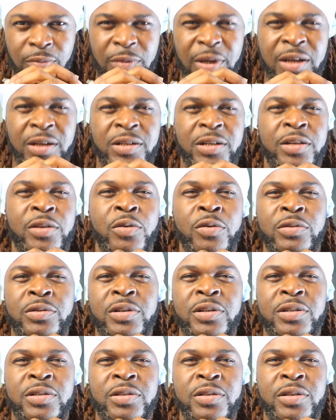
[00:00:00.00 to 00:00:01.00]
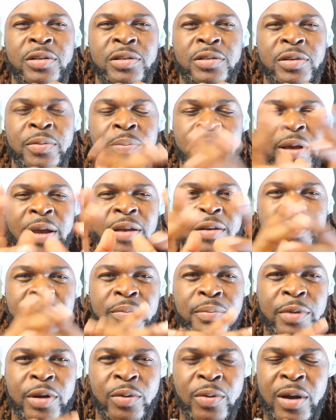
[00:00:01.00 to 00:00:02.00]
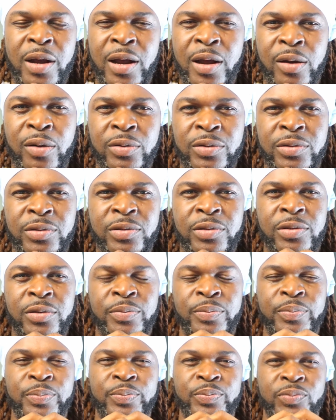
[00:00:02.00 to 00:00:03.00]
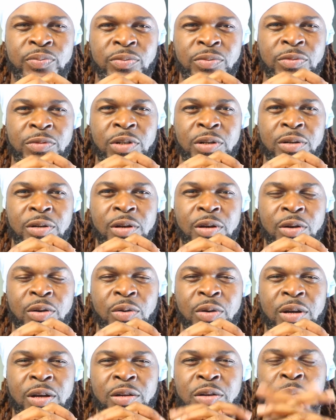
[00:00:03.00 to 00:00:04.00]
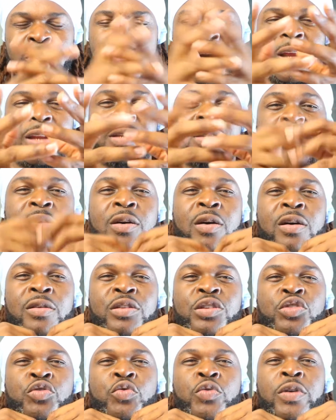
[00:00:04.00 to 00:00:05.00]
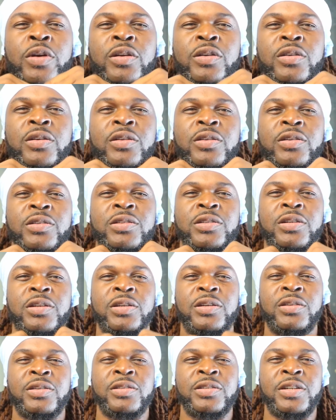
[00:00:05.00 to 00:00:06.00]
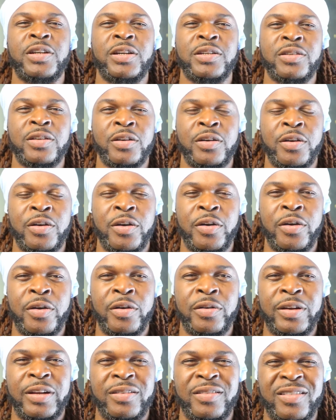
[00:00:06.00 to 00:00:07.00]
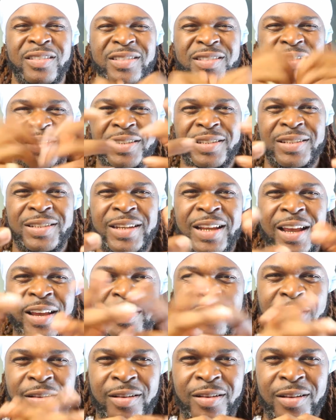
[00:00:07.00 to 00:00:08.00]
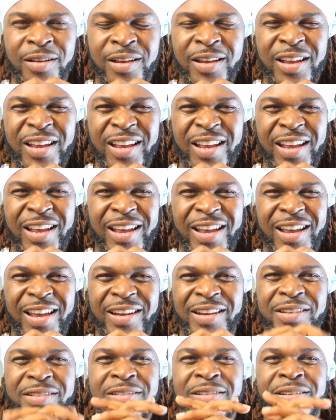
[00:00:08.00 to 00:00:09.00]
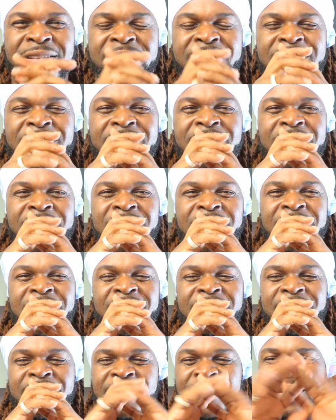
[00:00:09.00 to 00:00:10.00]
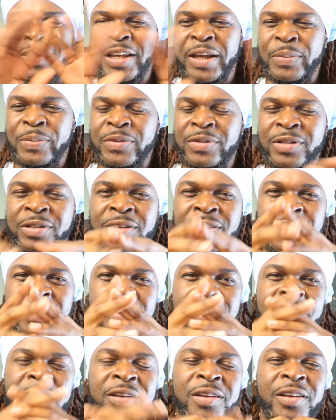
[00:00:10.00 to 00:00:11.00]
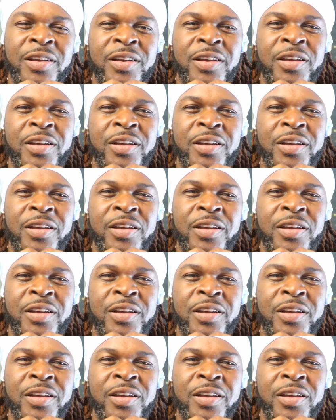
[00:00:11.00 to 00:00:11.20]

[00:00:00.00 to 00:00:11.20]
And she goes into this abandoned mirror house, and you probably saw in the trailer, she sees a girl that looks just like her. And it just skips to,